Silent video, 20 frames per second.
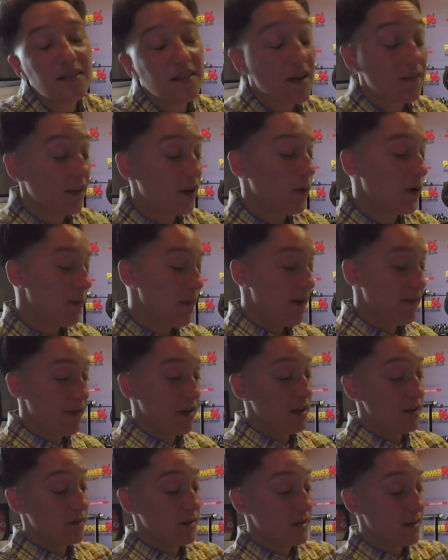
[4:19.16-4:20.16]
definitely one of my
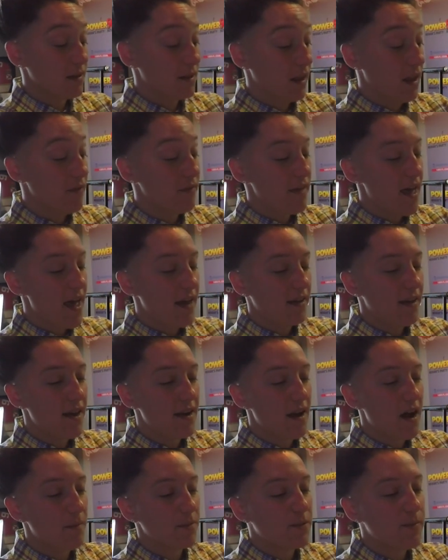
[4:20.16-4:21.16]
faves. Yeah. Love that.
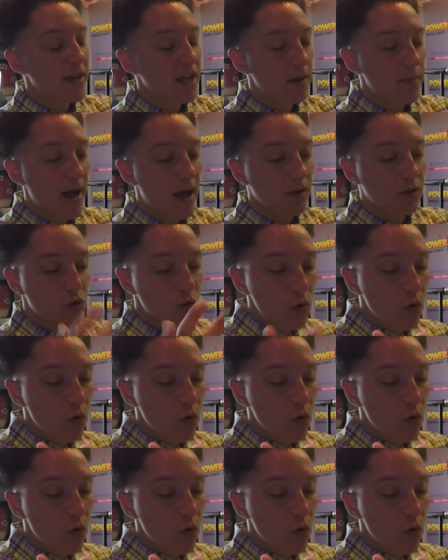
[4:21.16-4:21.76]
And speaking about tour,